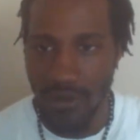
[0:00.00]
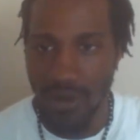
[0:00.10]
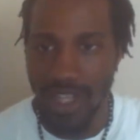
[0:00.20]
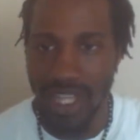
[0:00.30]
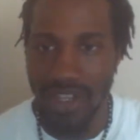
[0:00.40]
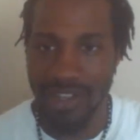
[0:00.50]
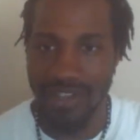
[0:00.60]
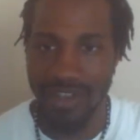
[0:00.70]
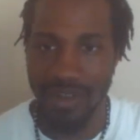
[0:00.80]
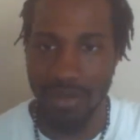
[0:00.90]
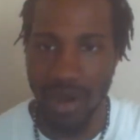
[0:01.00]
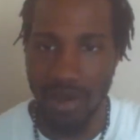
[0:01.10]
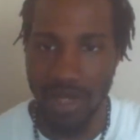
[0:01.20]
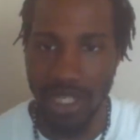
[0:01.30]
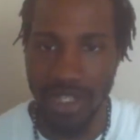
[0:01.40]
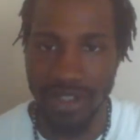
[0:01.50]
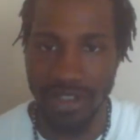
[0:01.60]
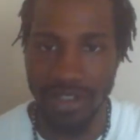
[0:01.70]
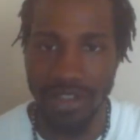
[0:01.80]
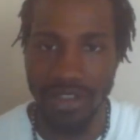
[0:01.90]
for that is an
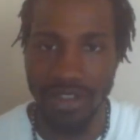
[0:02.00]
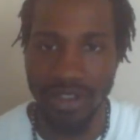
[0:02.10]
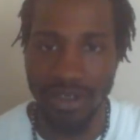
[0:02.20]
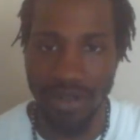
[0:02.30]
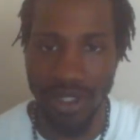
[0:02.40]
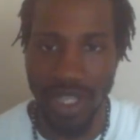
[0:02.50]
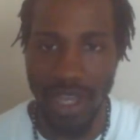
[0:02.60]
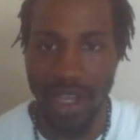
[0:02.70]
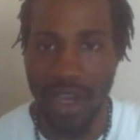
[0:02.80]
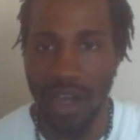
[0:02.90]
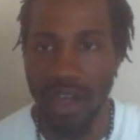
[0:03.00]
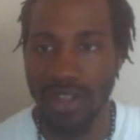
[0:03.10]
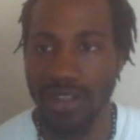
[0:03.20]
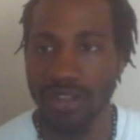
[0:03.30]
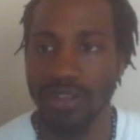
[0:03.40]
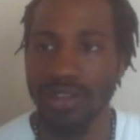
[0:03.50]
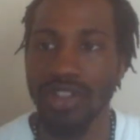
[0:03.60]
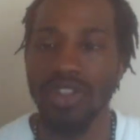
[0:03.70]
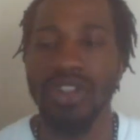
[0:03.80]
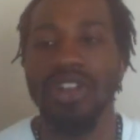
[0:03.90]
abomination unto the Lord thy God.
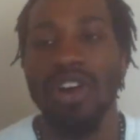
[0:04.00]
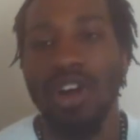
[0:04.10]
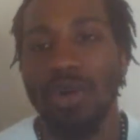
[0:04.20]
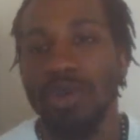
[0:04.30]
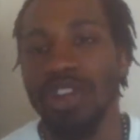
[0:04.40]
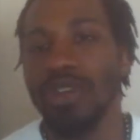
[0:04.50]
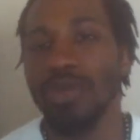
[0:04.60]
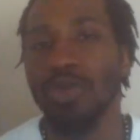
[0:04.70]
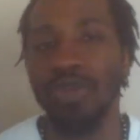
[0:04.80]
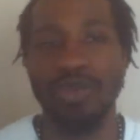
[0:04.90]
We can